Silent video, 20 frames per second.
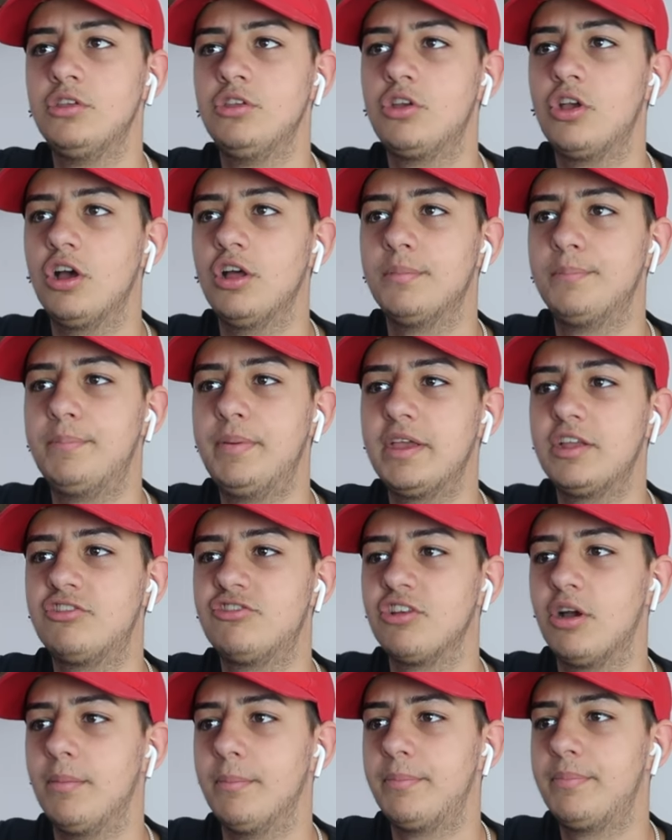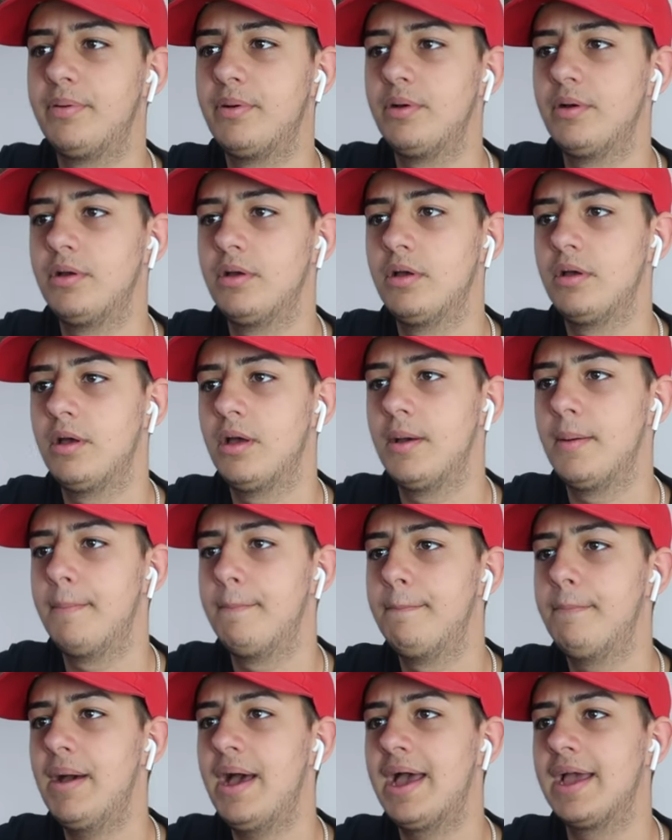you got a big jump.
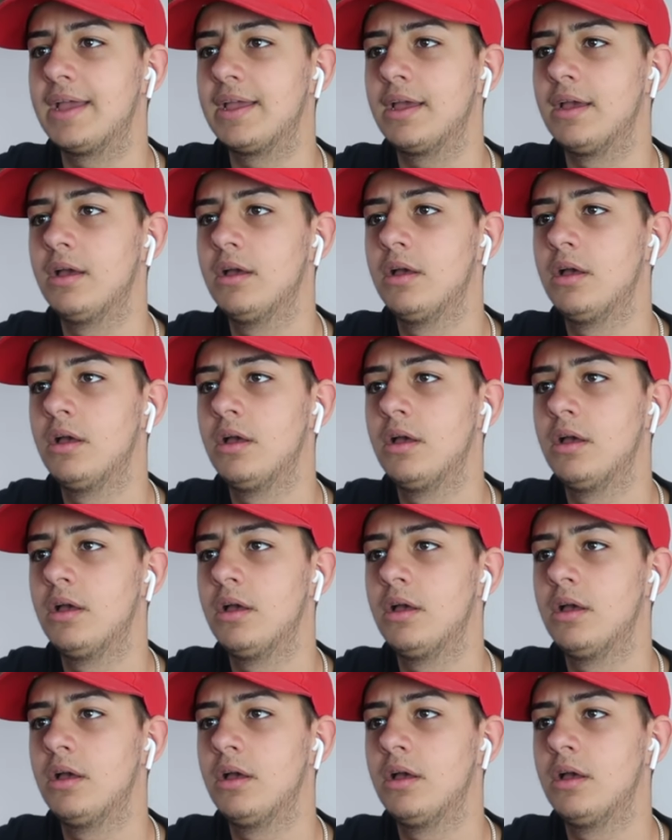Bang.